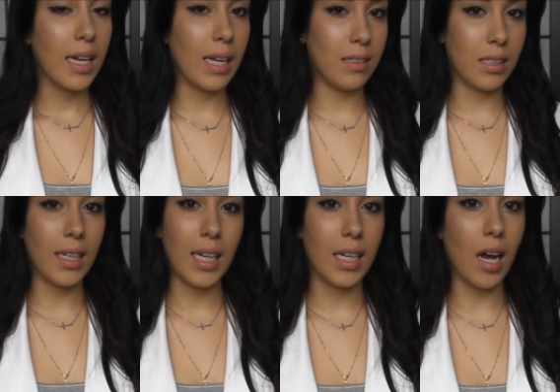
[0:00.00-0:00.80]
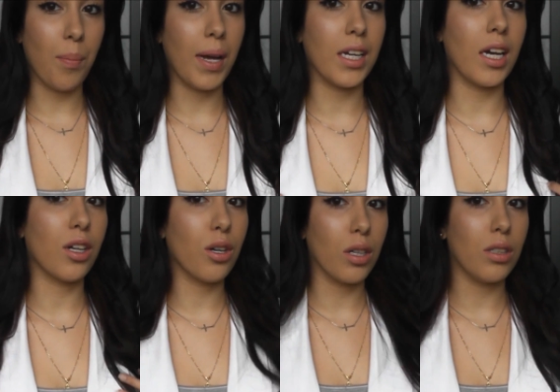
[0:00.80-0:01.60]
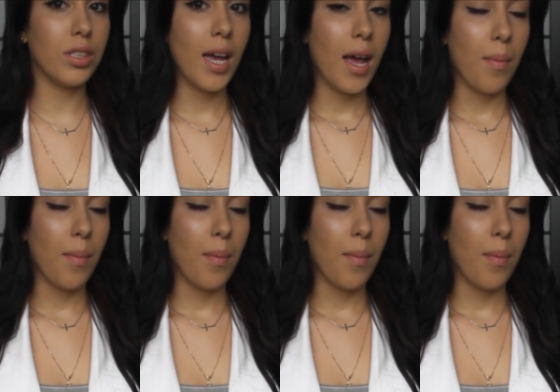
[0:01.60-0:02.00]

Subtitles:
gets to heat up and get curled.